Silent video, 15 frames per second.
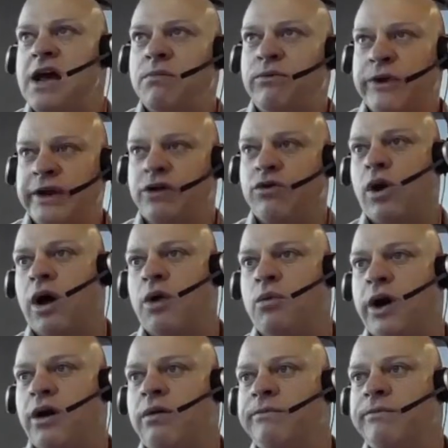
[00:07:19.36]
really quite
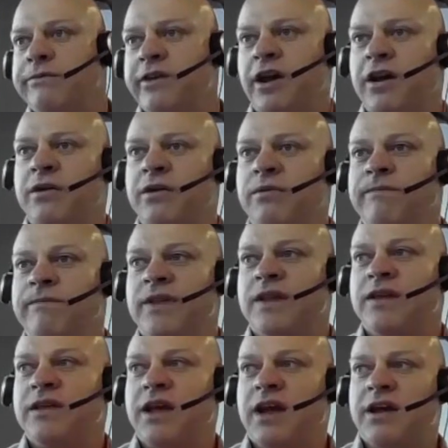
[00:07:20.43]
well. So,
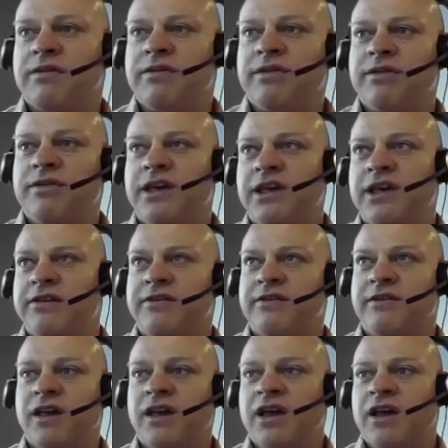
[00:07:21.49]
you know,
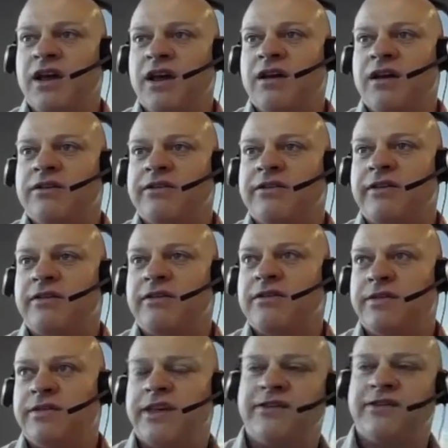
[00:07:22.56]

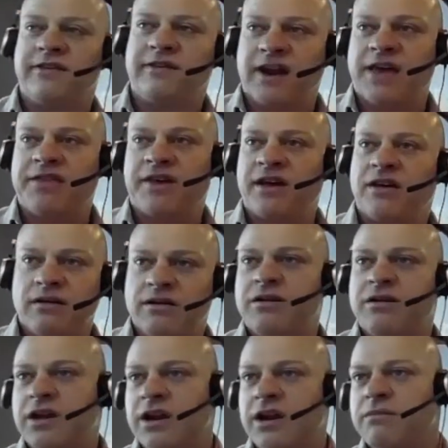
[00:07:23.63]
and this is another,
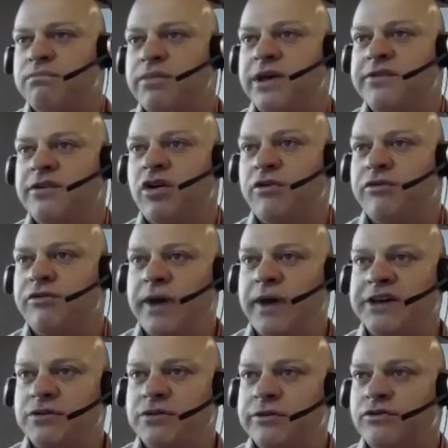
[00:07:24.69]
you know, piece of
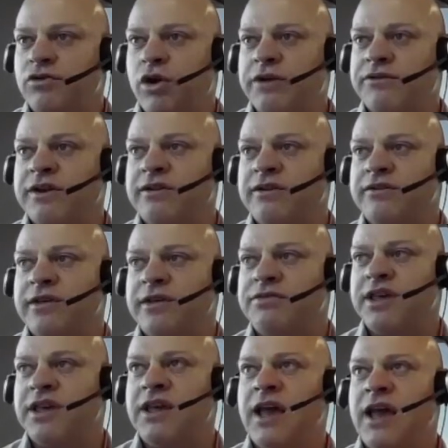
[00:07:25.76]
confirmation or strong evidence that
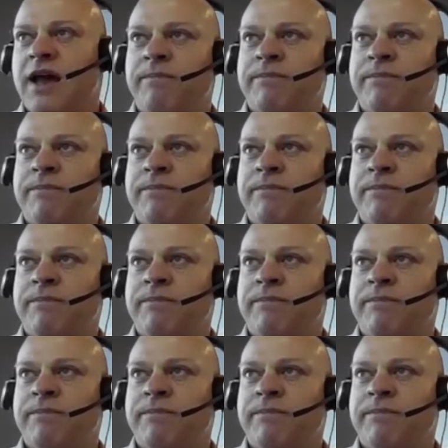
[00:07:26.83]
the